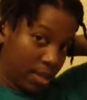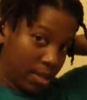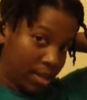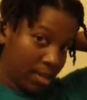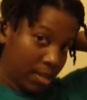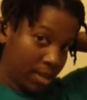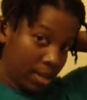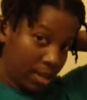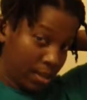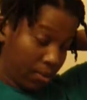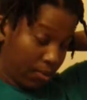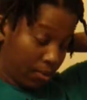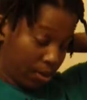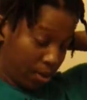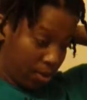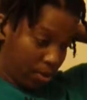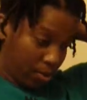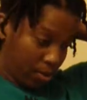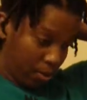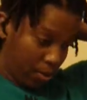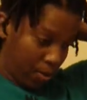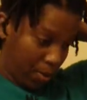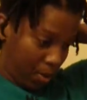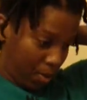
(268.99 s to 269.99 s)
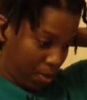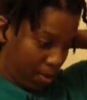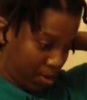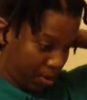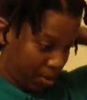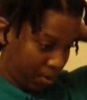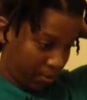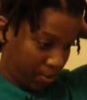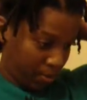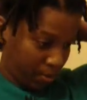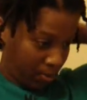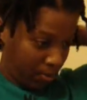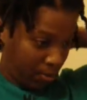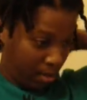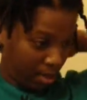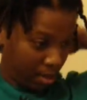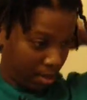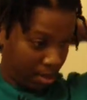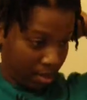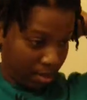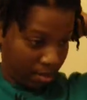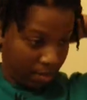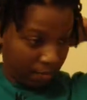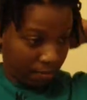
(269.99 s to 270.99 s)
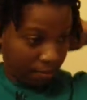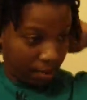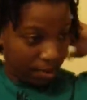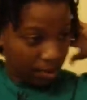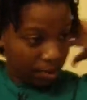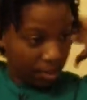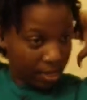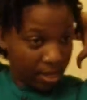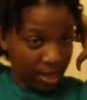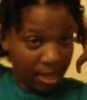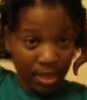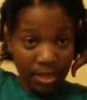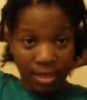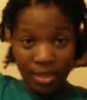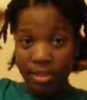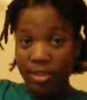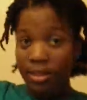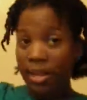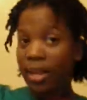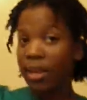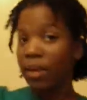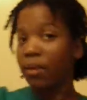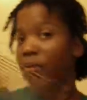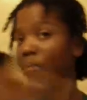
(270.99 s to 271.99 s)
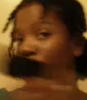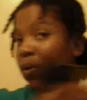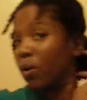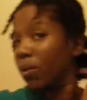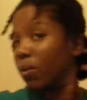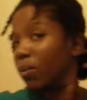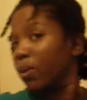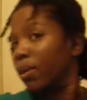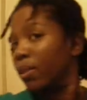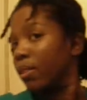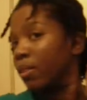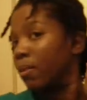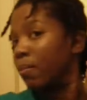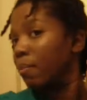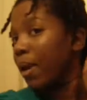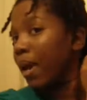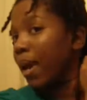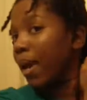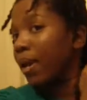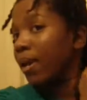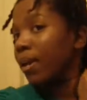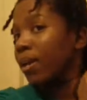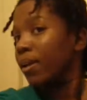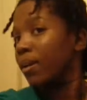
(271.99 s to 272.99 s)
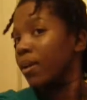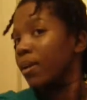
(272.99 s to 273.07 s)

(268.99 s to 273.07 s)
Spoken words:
to get rid of the parts between the first and the second row in the back.